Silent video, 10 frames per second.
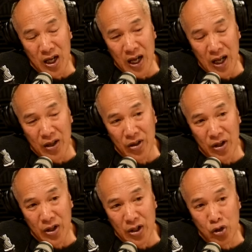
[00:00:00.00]
and
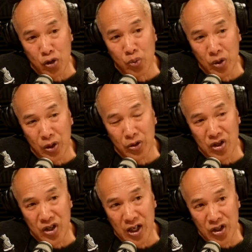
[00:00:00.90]
the goodwill to
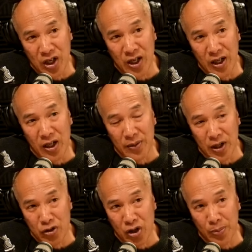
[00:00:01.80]
say, Charlie, I'm going
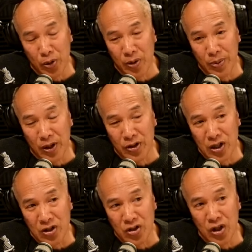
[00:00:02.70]
to drop all the
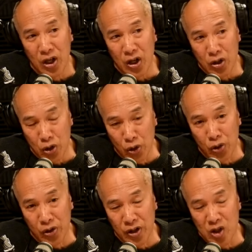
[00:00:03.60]
politics. You're
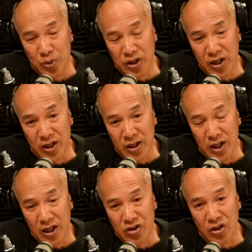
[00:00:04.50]
good at this particular
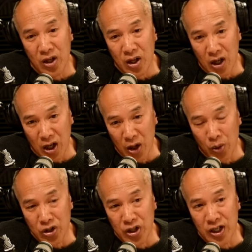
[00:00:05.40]
case. I
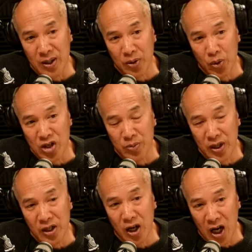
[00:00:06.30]
want you to come to
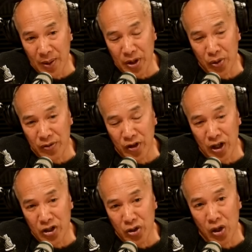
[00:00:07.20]
Westmead. I'm going to
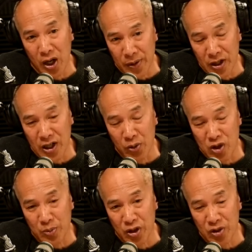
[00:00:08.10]
invite you. I'm going to take
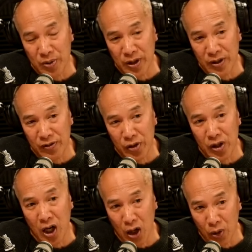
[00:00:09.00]
responsibility for it.
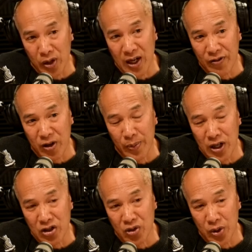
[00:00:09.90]
I'll look after the
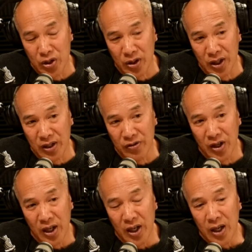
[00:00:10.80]
patients when you leave
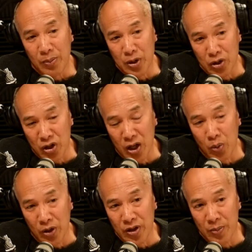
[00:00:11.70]
because I
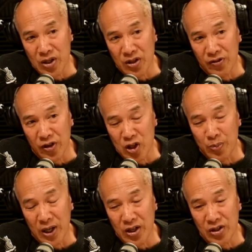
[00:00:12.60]
want the best thing for this
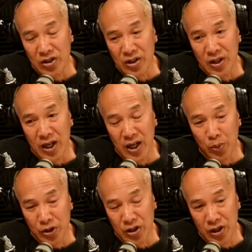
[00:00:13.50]
patient. And
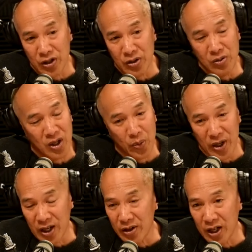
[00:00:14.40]
what did I do? I
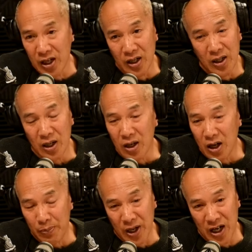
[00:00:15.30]
went out there.
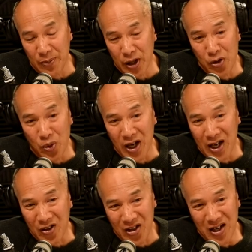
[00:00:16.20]
I paid my own way
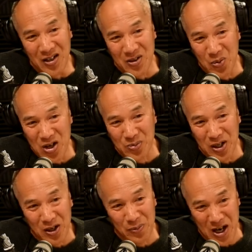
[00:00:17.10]
out there to
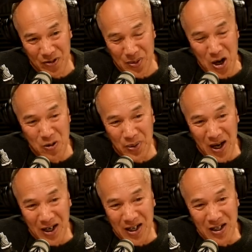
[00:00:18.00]
Westmead. I paid for my own
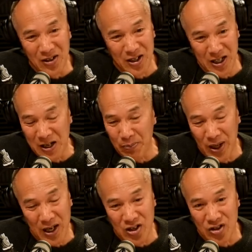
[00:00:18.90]
parking. I didn't get
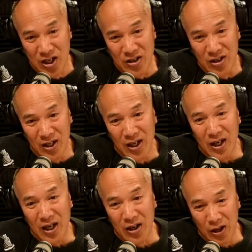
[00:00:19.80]
paid a cent,
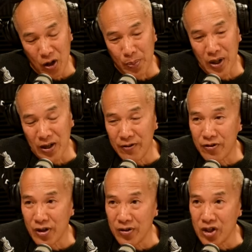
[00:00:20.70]
and I operated
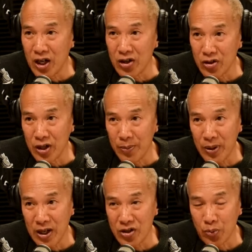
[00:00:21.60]
free of charge on that
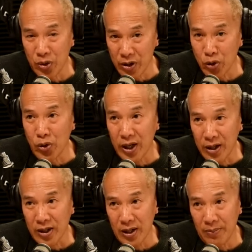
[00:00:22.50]
patient with a good
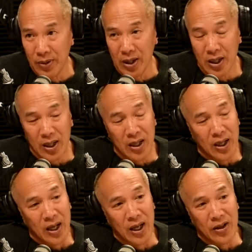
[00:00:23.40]
outcome. Mm.
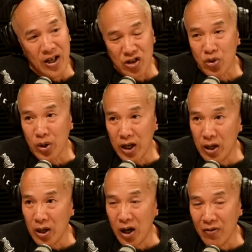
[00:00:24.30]
And that's the way
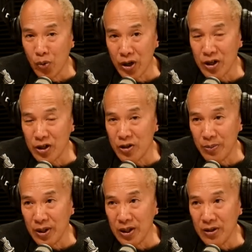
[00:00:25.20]
it, I've wanted it to
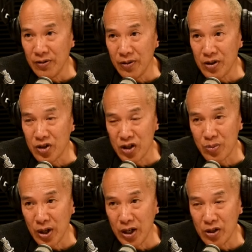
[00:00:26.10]
be since
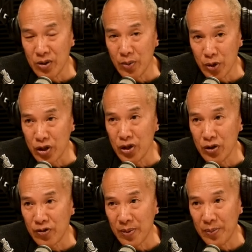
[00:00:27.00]
my
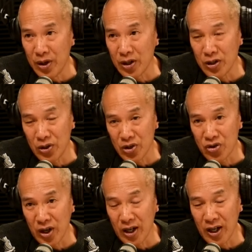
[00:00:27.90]
return from America to
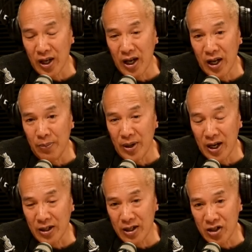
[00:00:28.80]
Australia. And
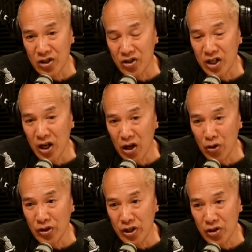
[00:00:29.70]
Mark Dexter's the
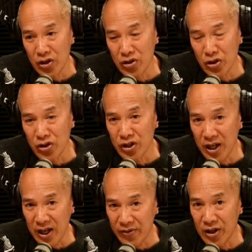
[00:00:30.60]
only neurosurgeon
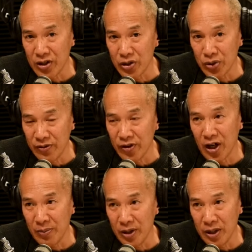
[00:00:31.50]
ever to
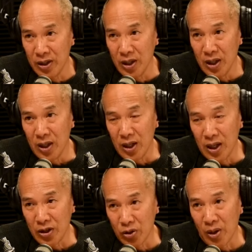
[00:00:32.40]
invite me
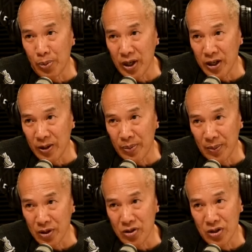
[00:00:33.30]
uh, to operate in a
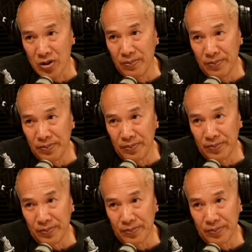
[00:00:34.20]
public system. God, that